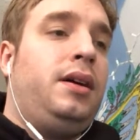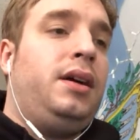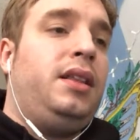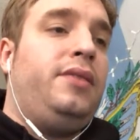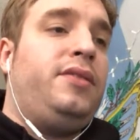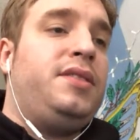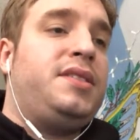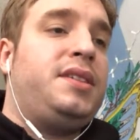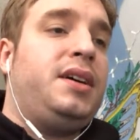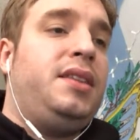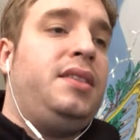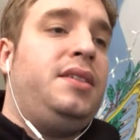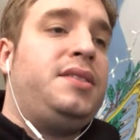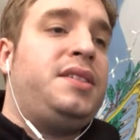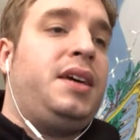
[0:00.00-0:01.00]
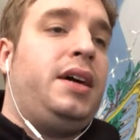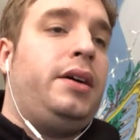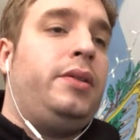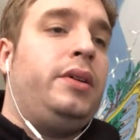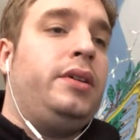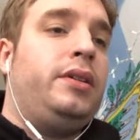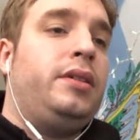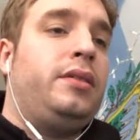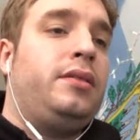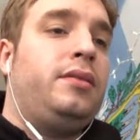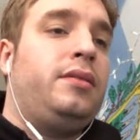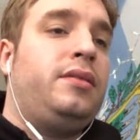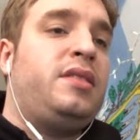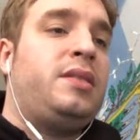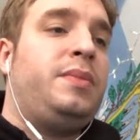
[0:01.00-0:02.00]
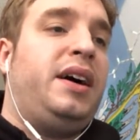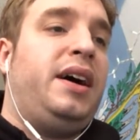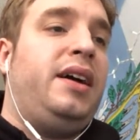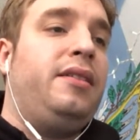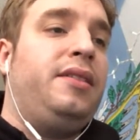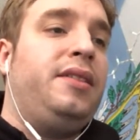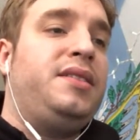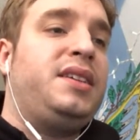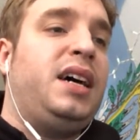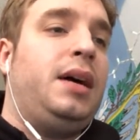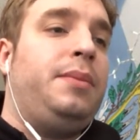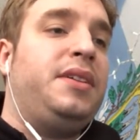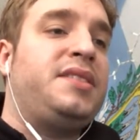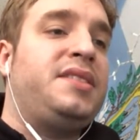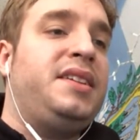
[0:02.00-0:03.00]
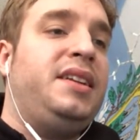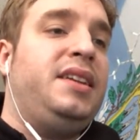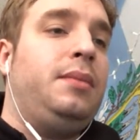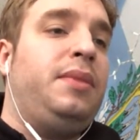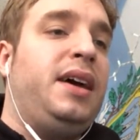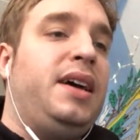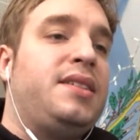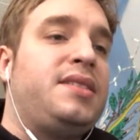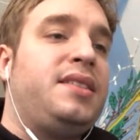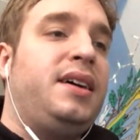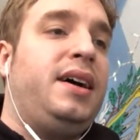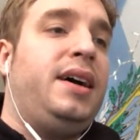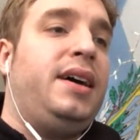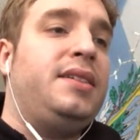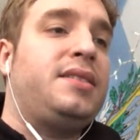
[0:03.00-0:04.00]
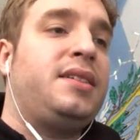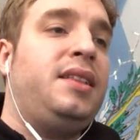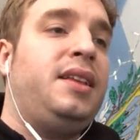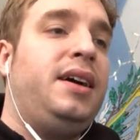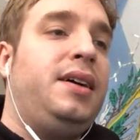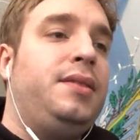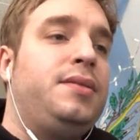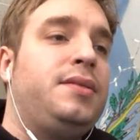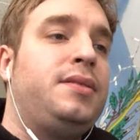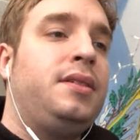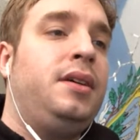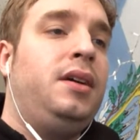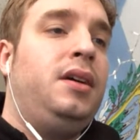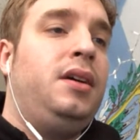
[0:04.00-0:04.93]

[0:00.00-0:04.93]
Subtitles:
I live inside this tower, the spire on the top extending past the highest clouds,